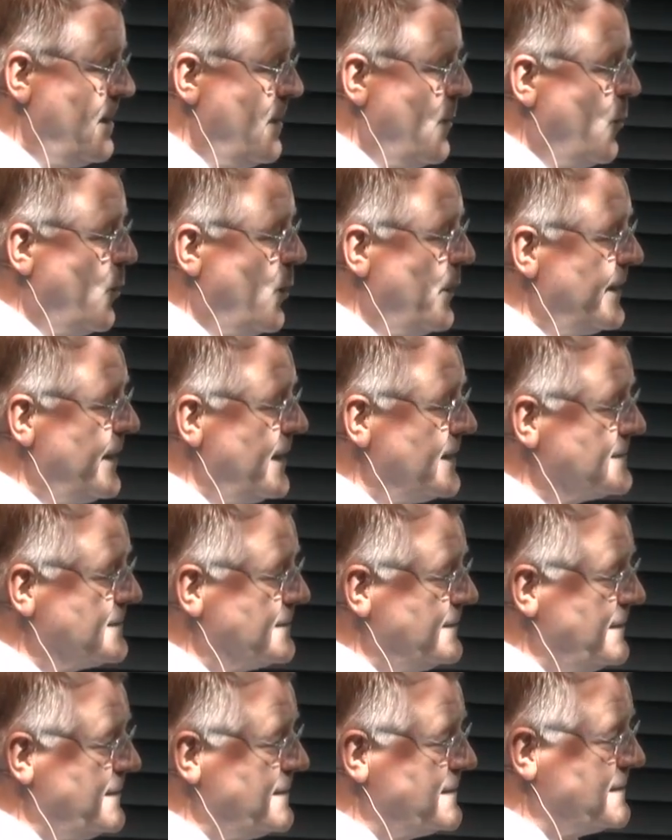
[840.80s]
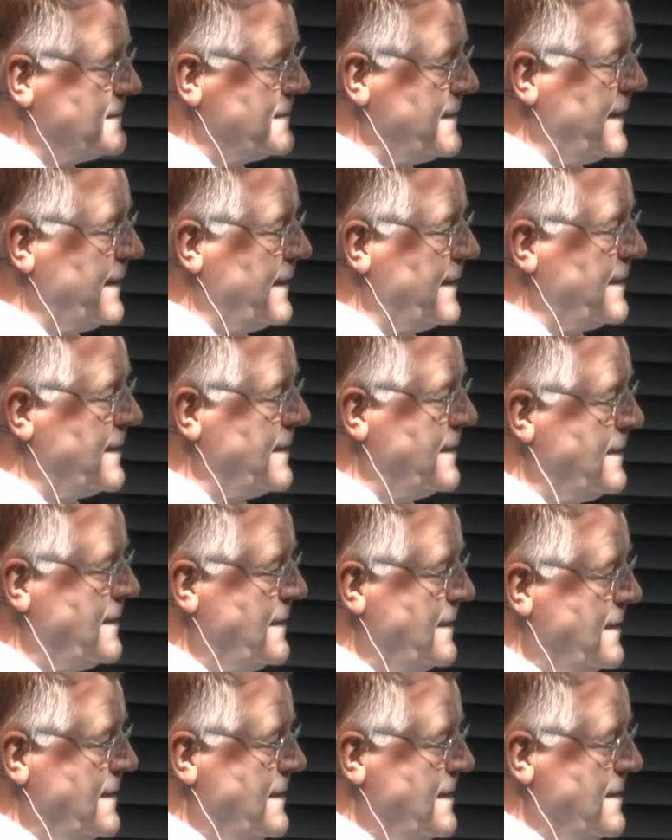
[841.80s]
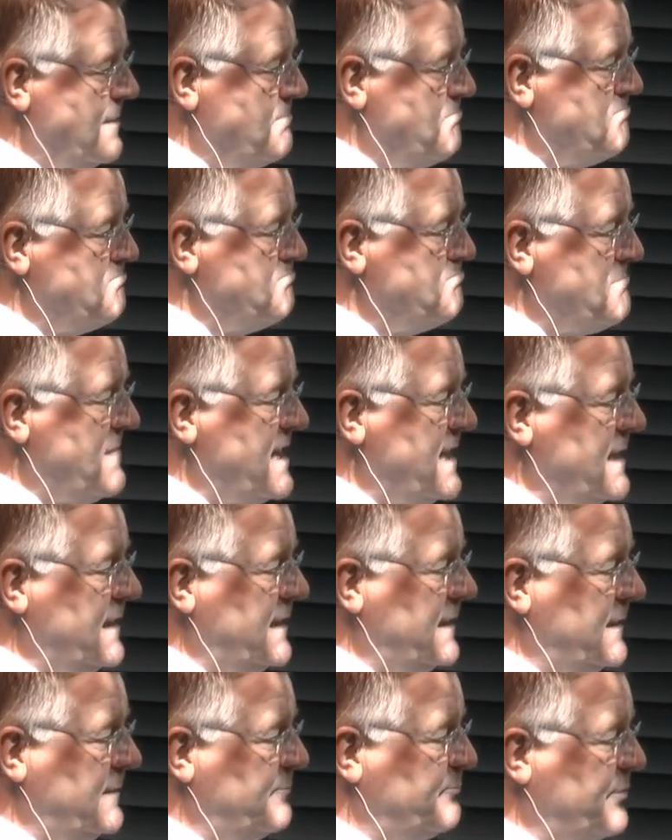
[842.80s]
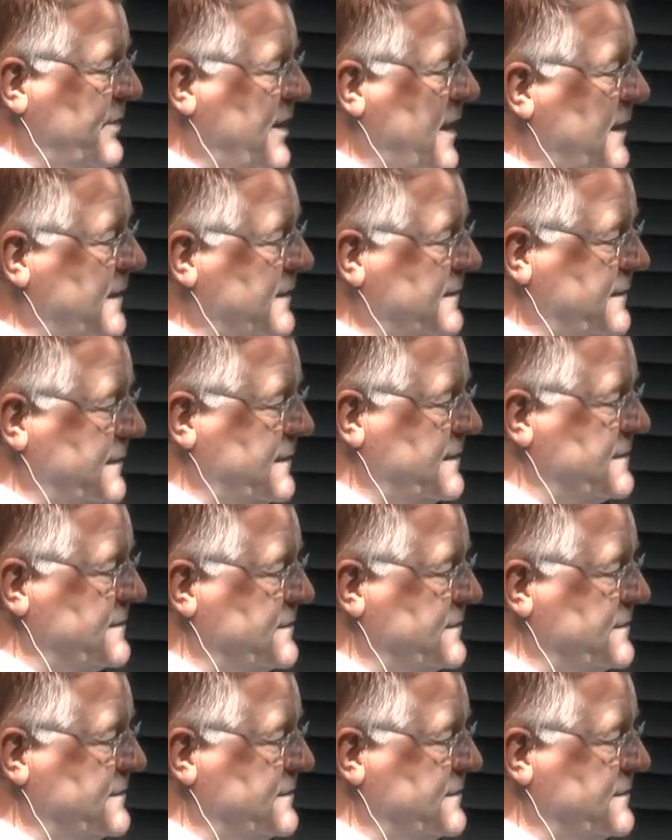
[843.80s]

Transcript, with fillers: What does this uh, mean in practice?